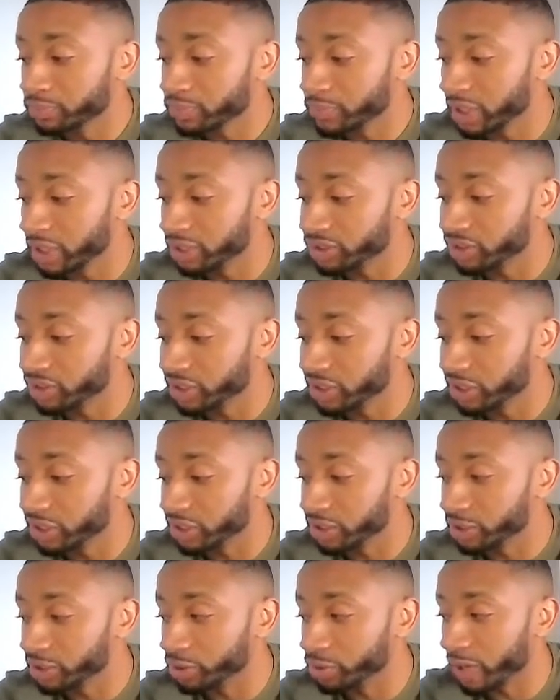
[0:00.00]
let's
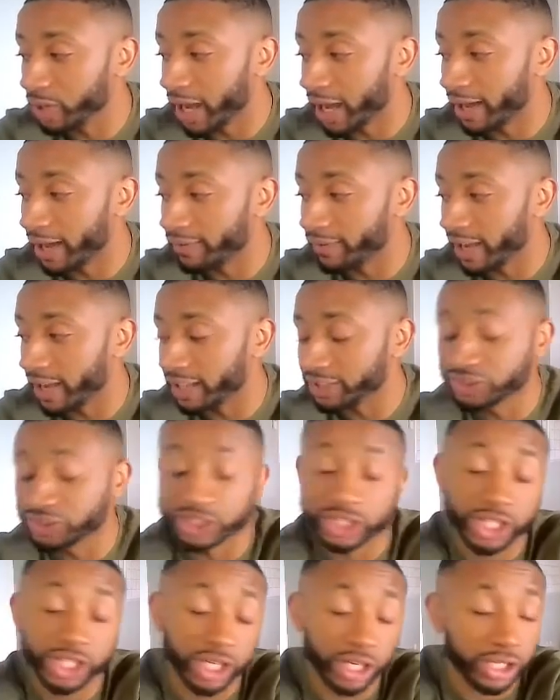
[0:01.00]
see, you have a
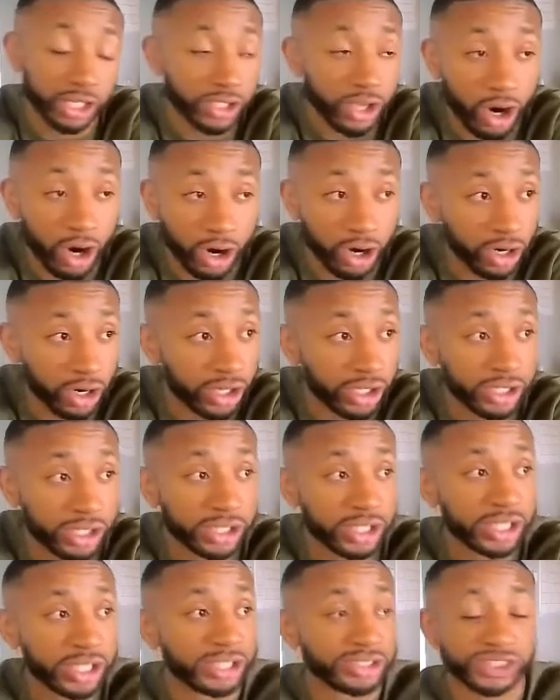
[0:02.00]
secured card
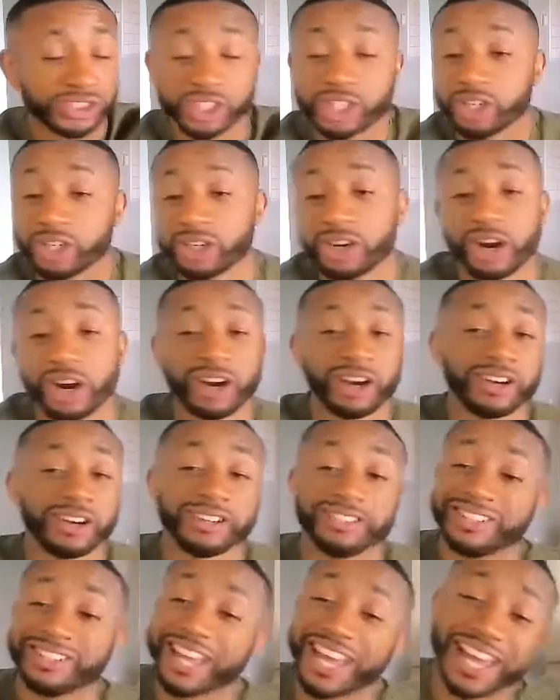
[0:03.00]

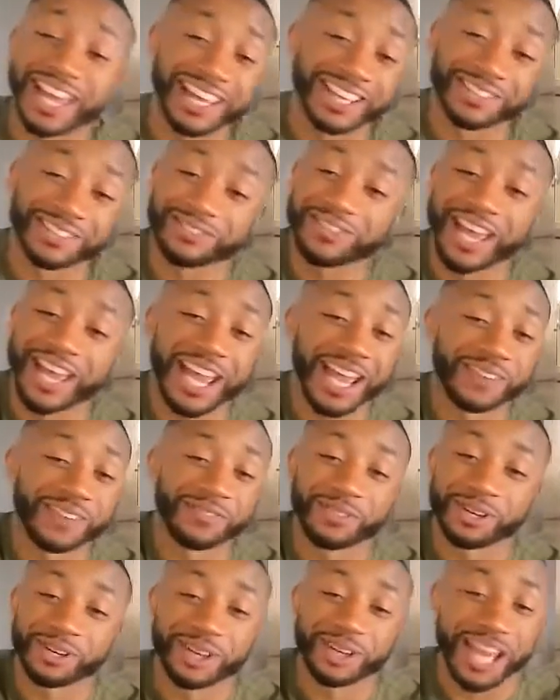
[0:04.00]
that you've had
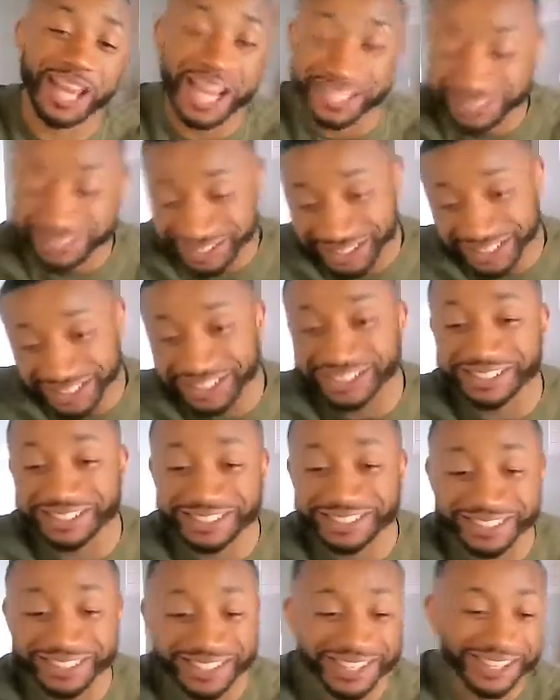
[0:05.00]
for the last
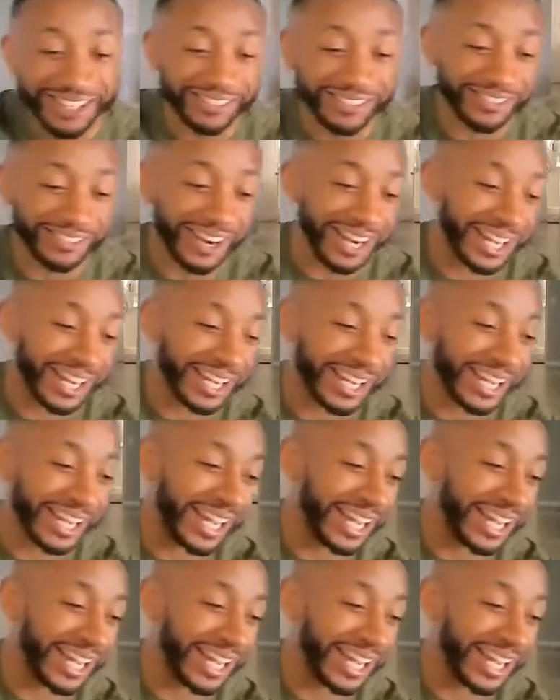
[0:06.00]
year, right?